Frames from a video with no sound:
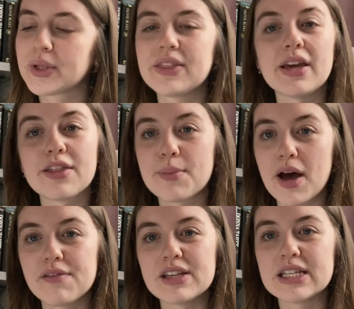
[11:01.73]
the other
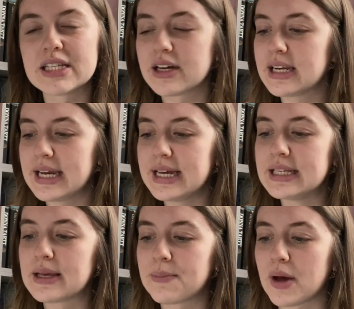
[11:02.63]
part of the design
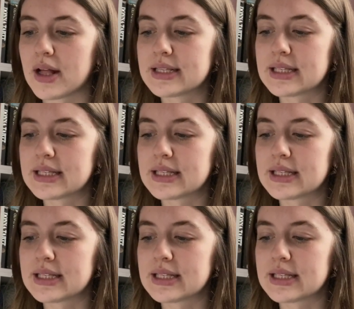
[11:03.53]
is, but